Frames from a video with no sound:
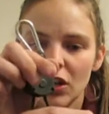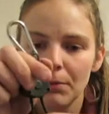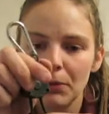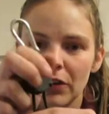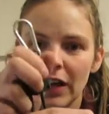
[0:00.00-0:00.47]

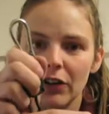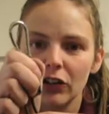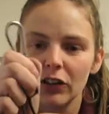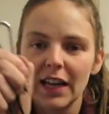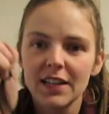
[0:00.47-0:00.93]
up or down
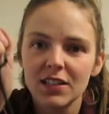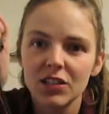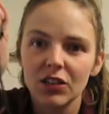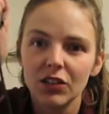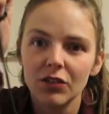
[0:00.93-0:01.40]
your light
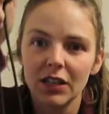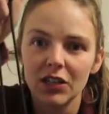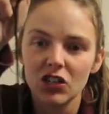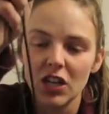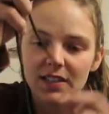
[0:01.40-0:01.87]
so you can
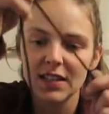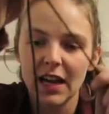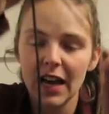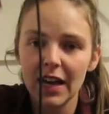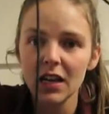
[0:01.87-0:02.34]
adjust the
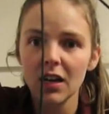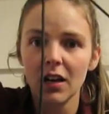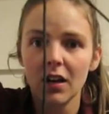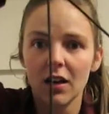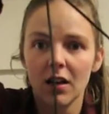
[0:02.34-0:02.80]
height,
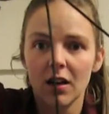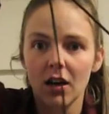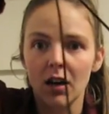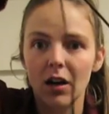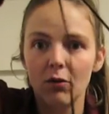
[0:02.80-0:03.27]

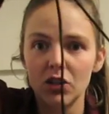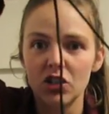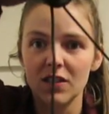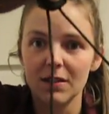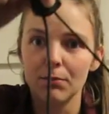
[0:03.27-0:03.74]

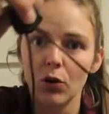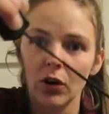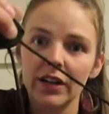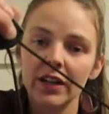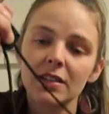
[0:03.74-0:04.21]
which is
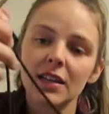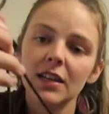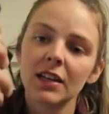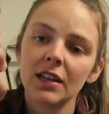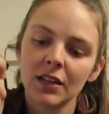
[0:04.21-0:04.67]
important
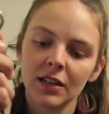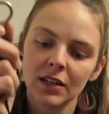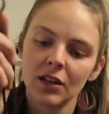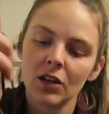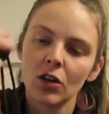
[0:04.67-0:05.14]

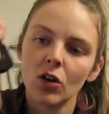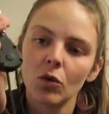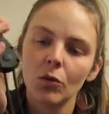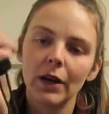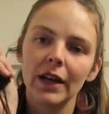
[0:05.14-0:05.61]

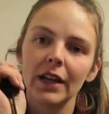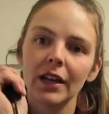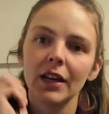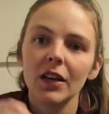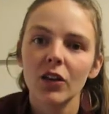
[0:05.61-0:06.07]

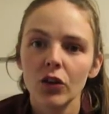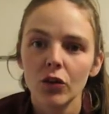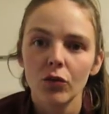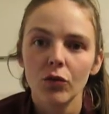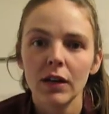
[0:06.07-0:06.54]
when
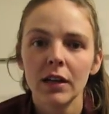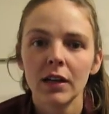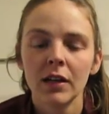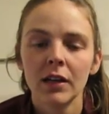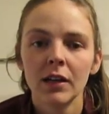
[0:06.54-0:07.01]
you
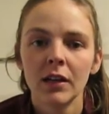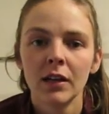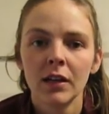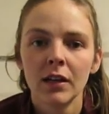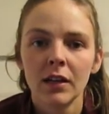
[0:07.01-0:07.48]

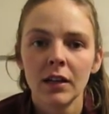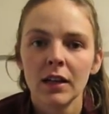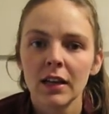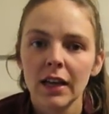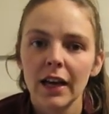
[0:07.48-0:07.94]

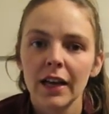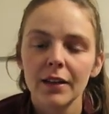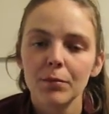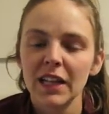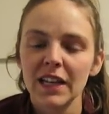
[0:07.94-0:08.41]

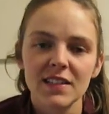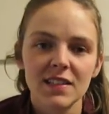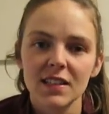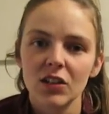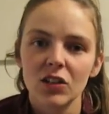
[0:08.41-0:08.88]
get
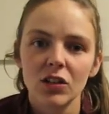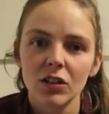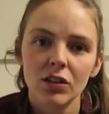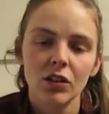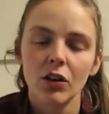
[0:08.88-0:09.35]
plants that are,
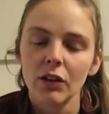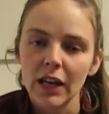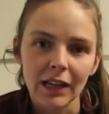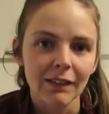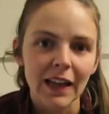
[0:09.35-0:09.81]
you know,
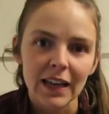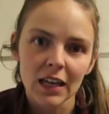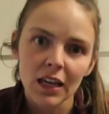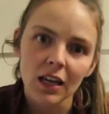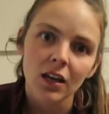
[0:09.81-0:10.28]
getting
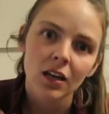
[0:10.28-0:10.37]
leggy.